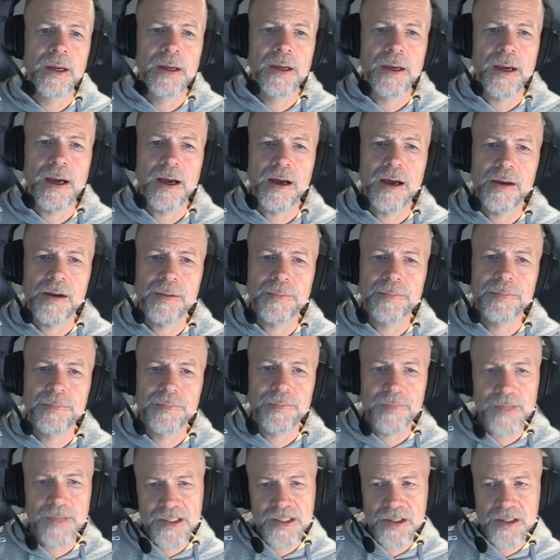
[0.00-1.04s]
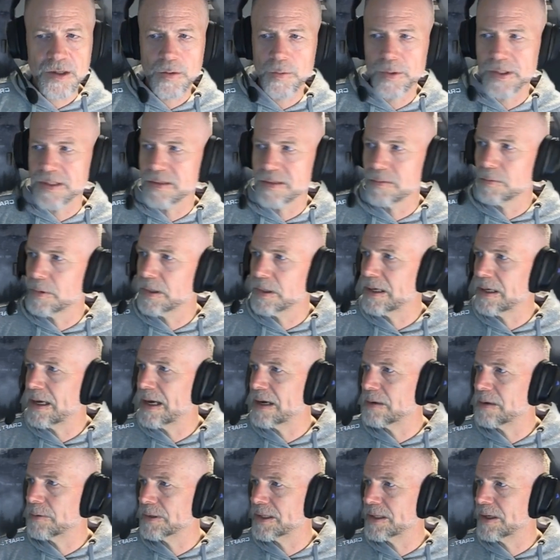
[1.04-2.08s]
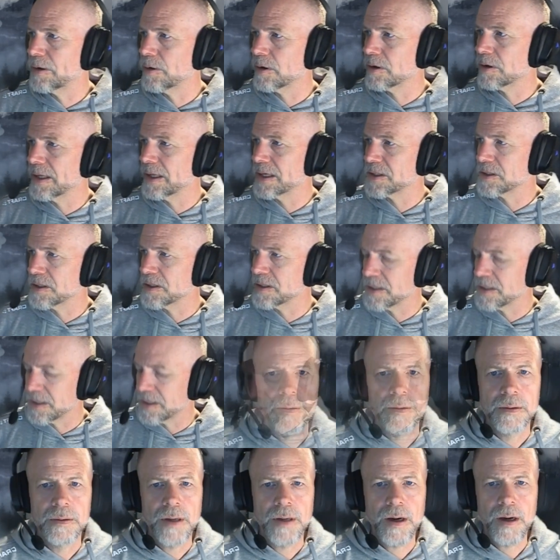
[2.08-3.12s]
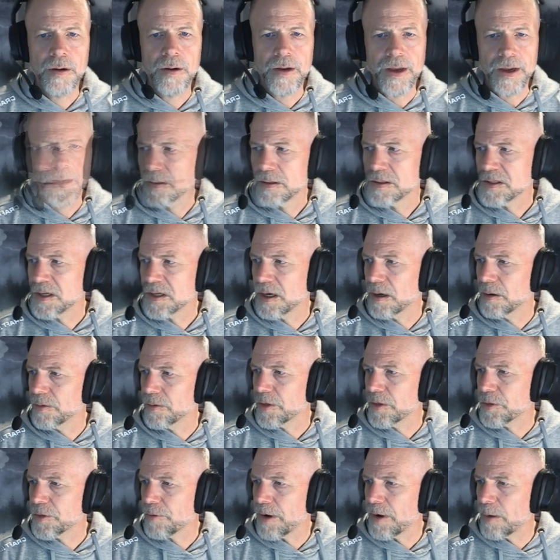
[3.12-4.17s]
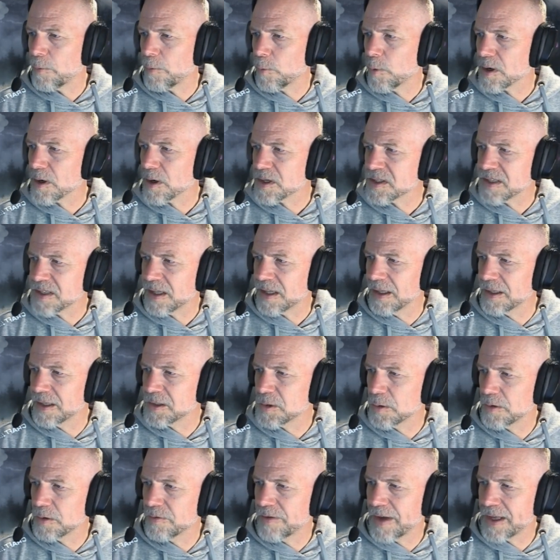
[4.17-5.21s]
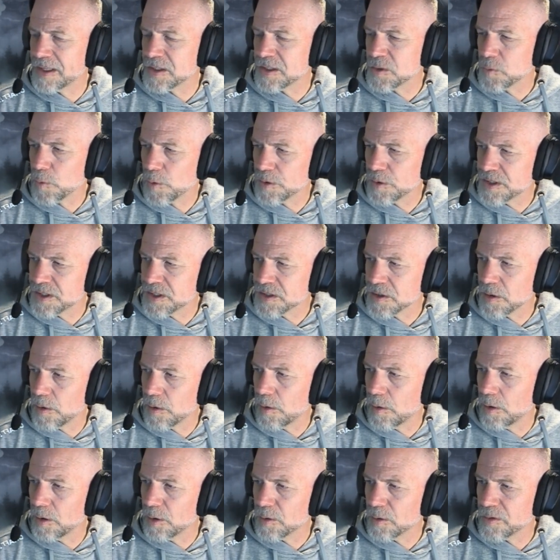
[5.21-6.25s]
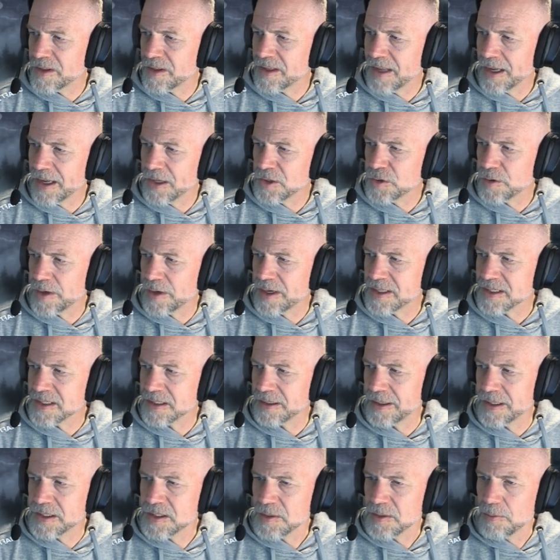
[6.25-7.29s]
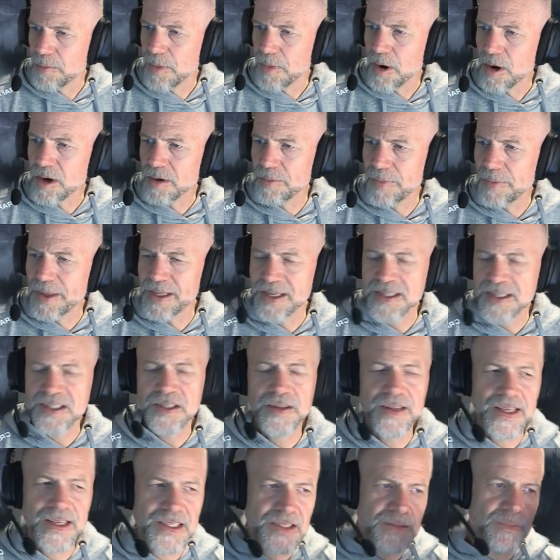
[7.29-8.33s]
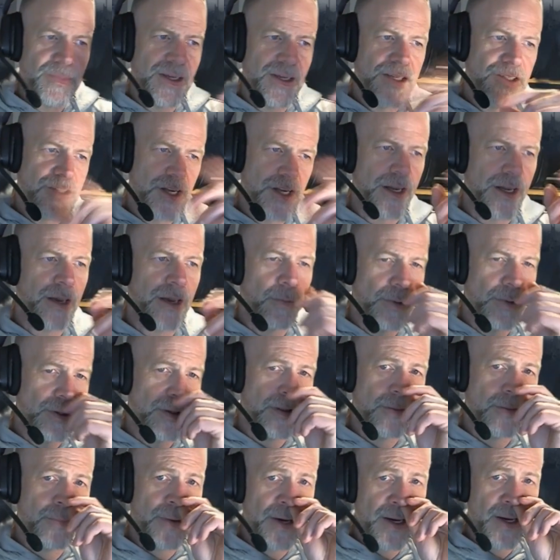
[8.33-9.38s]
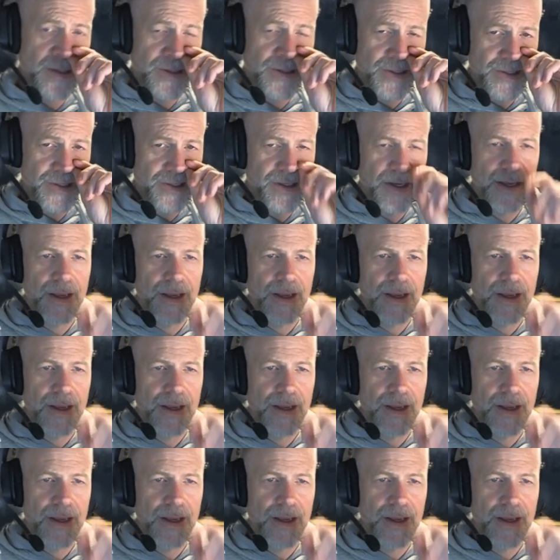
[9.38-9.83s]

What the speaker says: Let's look at what the oracle actually says. Okay, so the threat works subtly to advance towards its goal, or the danger escalates. Mark menace. So that's me checking one of the boxes.